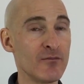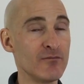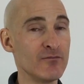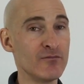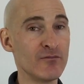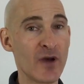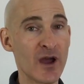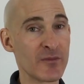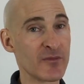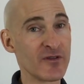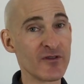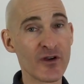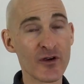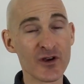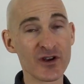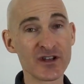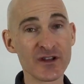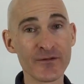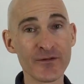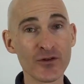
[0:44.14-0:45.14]
might be
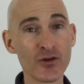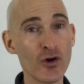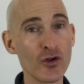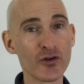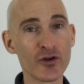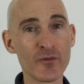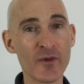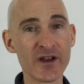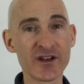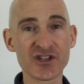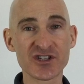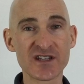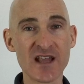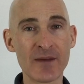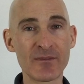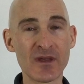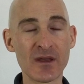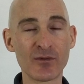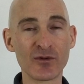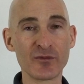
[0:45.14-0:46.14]
very difficult or might just
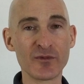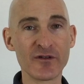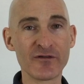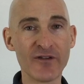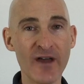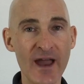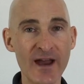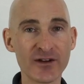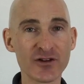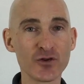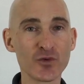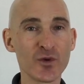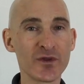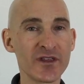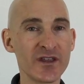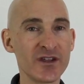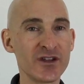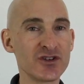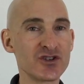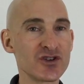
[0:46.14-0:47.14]
not be able to be factored with
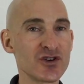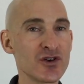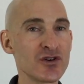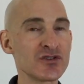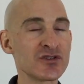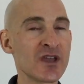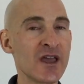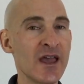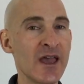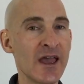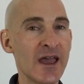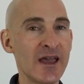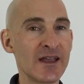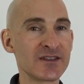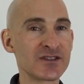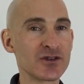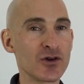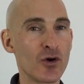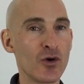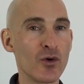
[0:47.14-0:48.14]
integers.
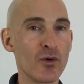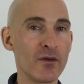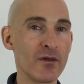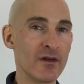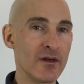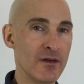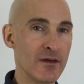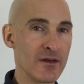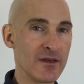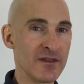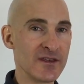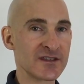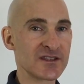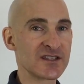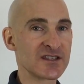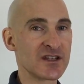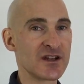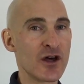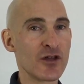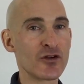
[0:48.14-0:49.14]
And so this
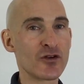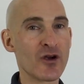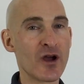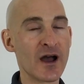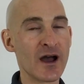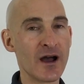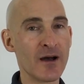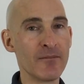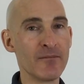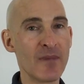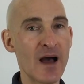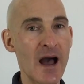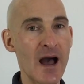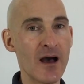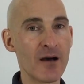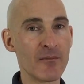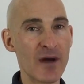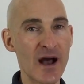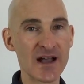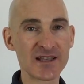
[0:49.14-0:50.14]
is another um,
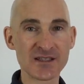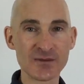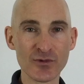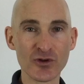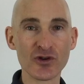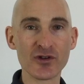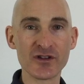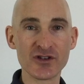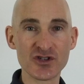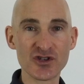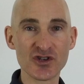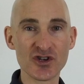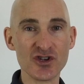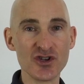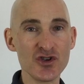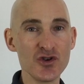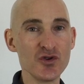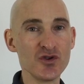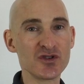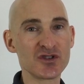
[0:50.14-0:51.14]
possibility that you can
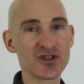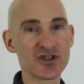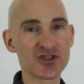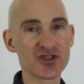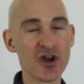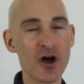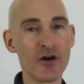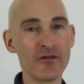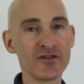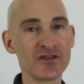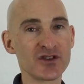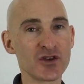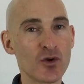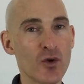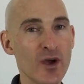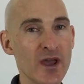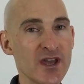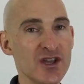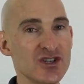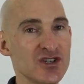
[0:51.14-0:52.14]
use to solve these
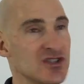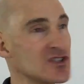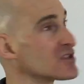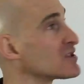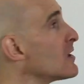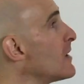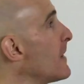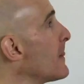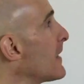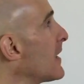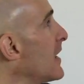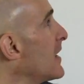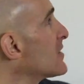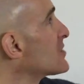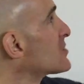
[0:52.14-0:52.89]
equations, and